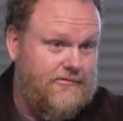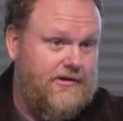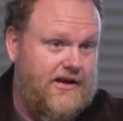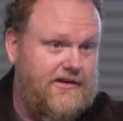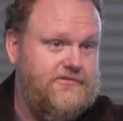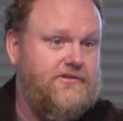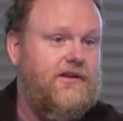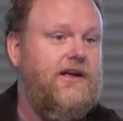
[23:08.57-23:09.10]

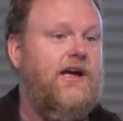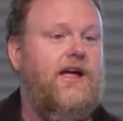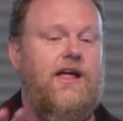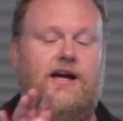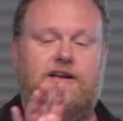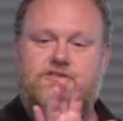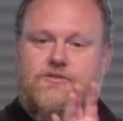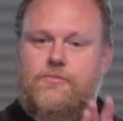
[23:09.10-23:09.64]
Okay, so
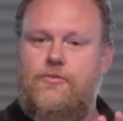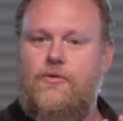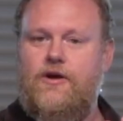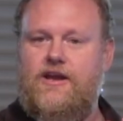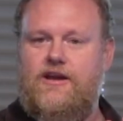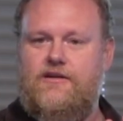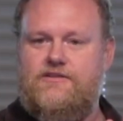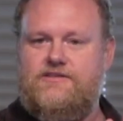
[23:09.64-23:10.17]
that's the
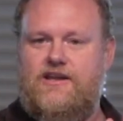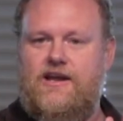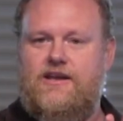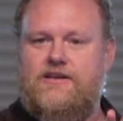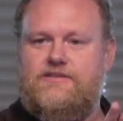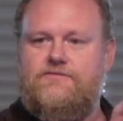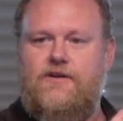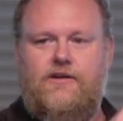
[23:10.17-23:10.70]
point here. He's laying
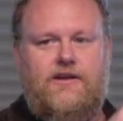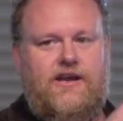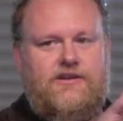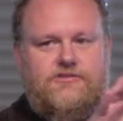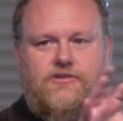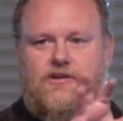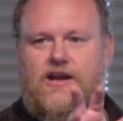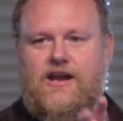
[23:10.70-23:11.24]
this
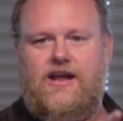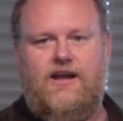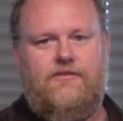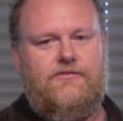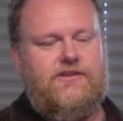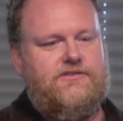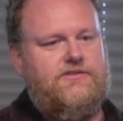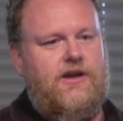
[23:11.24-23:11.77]
foundation. You've got to
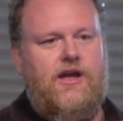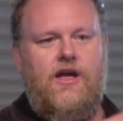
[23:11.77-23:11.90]
have this,